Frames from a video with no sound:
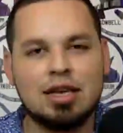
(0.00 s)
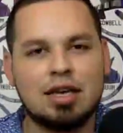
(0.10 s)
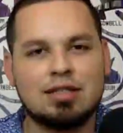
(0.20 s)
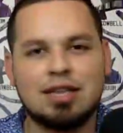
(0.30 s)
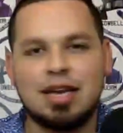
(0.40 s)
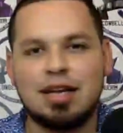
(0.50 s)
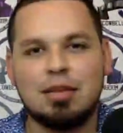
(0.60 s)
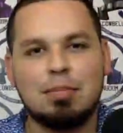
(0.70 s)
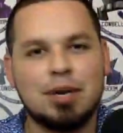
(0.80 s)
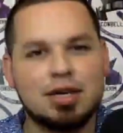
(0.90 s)
It's taken
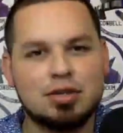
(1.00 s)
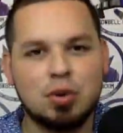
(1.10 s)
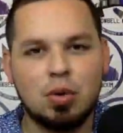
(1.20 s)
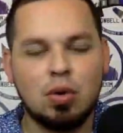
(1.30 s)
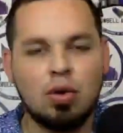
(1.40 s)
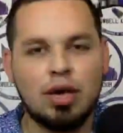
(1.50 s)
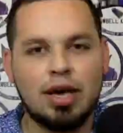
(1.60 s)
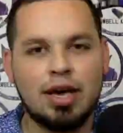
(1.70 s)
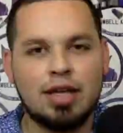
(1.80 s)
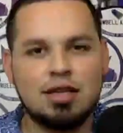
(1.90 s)
a big toll.
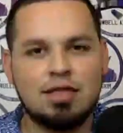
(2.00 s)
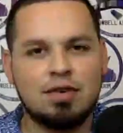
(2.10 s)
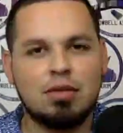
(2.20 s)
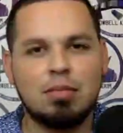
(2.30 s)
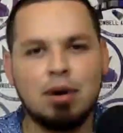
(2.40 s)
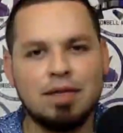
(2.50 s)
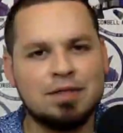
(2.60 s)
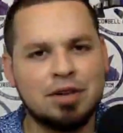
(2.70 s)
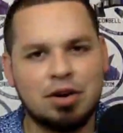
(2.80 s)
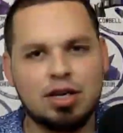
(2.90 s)
And if you're above
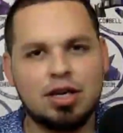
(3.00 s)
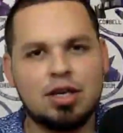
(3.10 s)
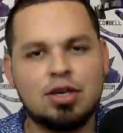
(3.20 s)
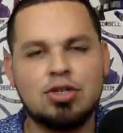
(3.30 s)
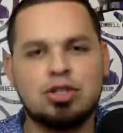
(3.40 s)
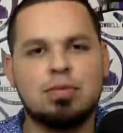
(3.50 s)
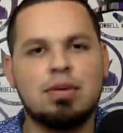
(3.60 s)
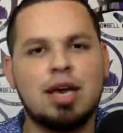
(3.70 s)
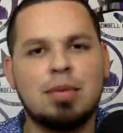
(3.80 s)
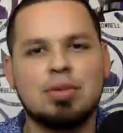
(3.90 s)
30, you should
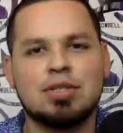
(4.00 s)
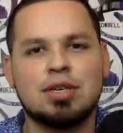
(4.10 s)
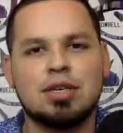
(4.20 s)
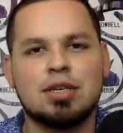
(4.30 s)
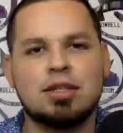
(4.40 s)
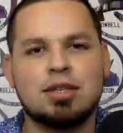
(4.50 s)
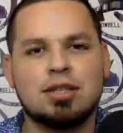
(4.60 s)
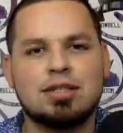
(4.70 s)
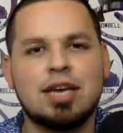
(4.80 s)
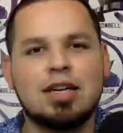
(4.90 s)
be able to
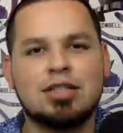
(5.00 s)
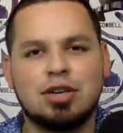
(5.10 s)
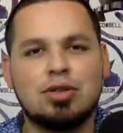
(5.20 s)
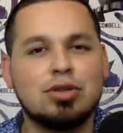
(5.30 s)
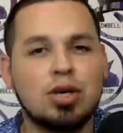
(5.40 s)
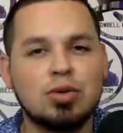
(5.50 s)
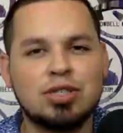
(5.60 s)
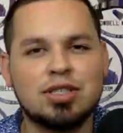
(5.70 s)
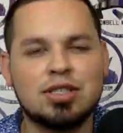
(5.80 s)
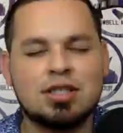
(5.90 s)
take certain
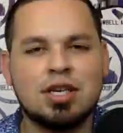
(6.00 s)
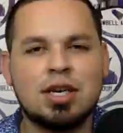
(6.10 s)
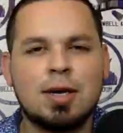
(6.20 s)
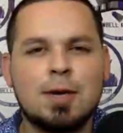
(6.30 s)
doses